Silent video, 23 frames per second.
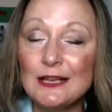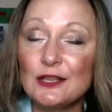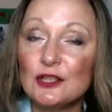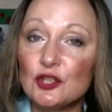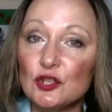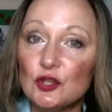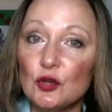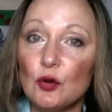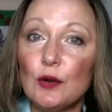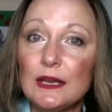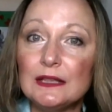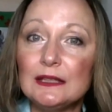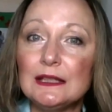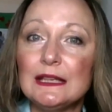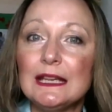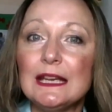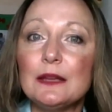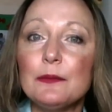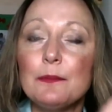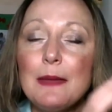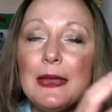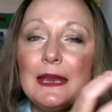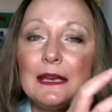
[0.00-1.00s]
so it
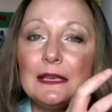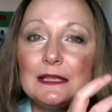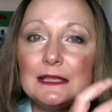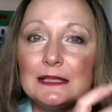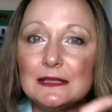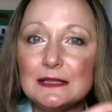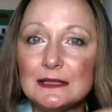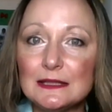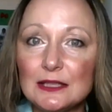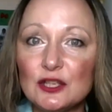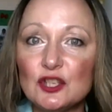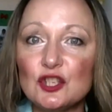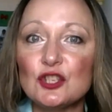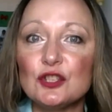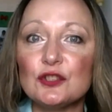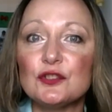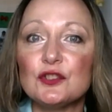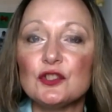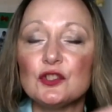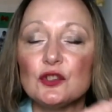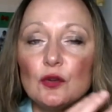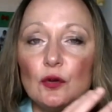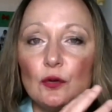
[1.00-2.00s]
can make
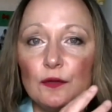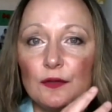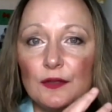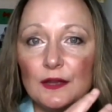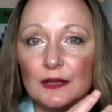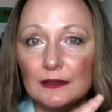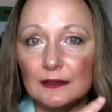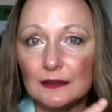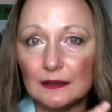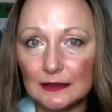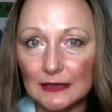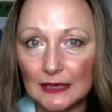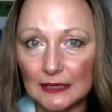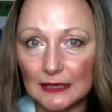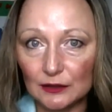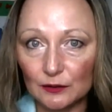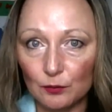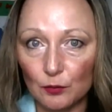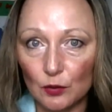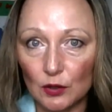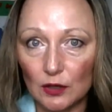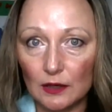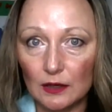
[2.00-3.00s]
decisions on the
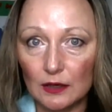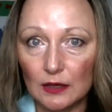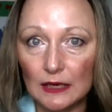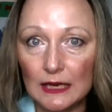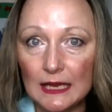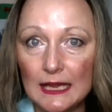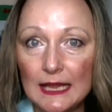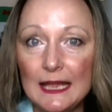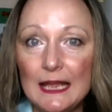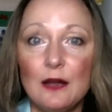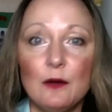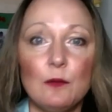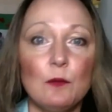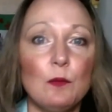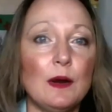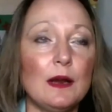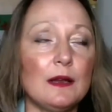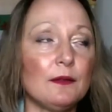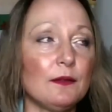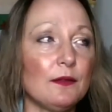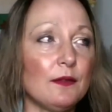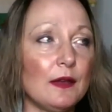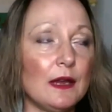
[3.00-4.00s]
network.
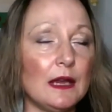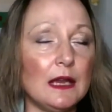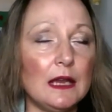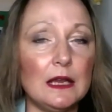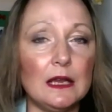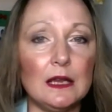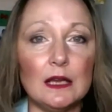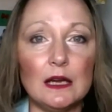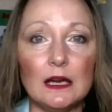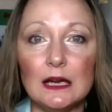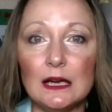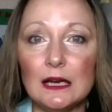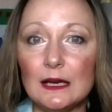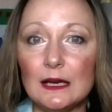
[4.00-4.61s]
When the